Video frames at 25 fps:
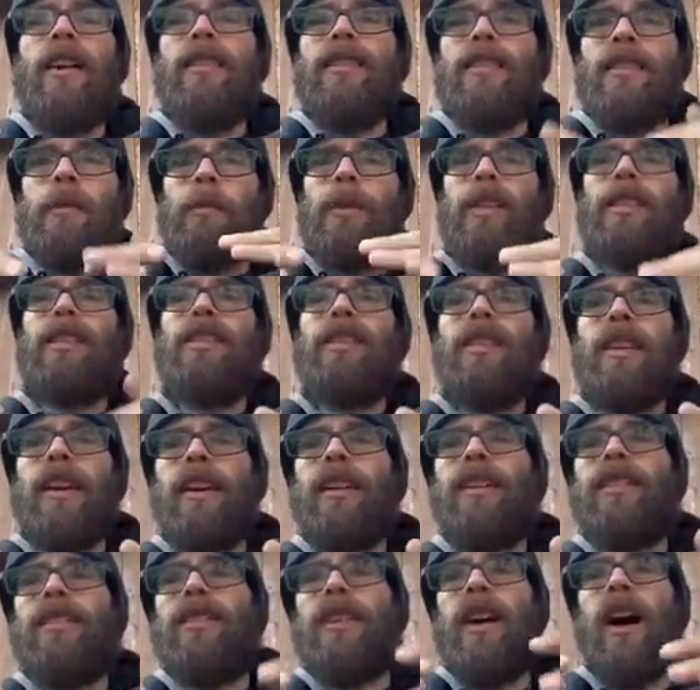some
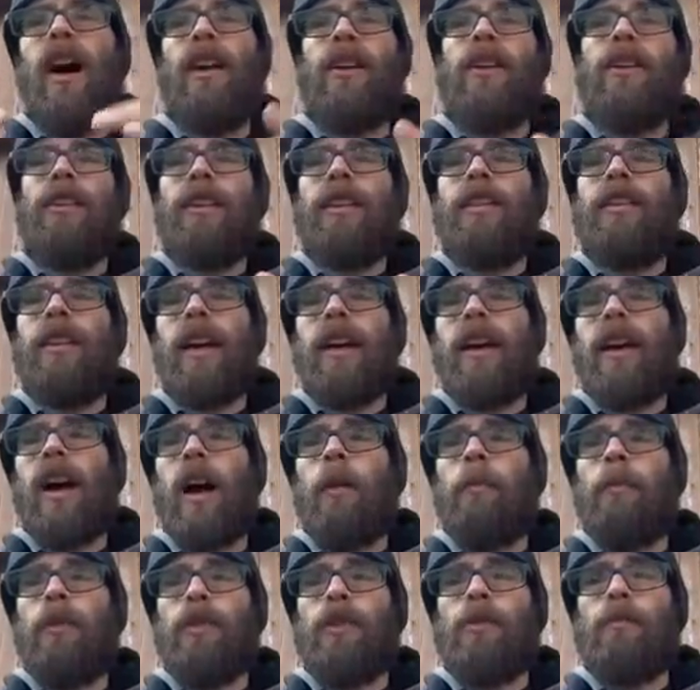sticks underneath that
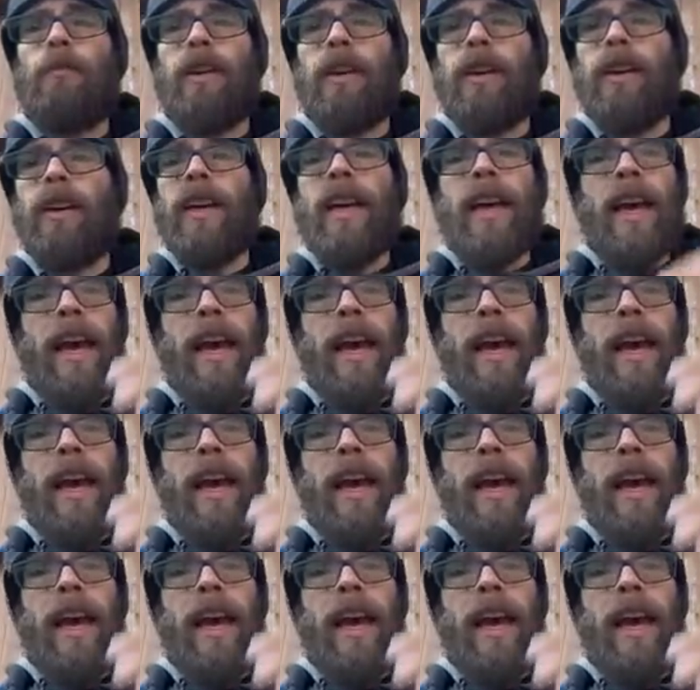compost pit.